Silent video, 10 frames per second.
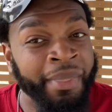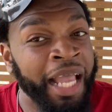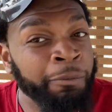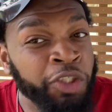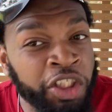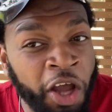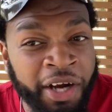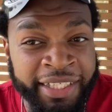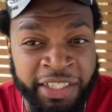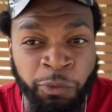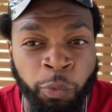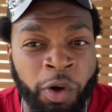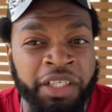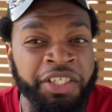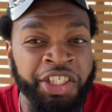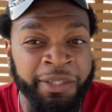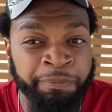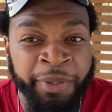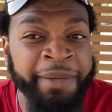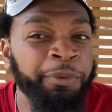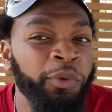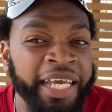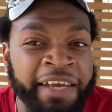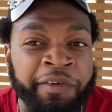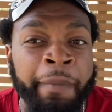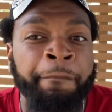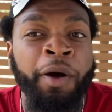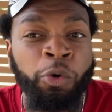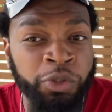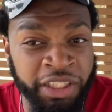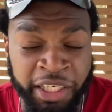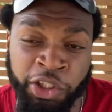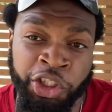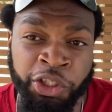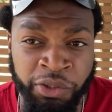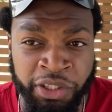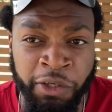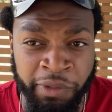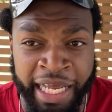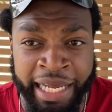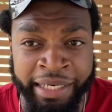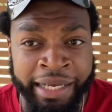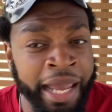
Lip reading: I'm starting to wonder, should people even post their children online?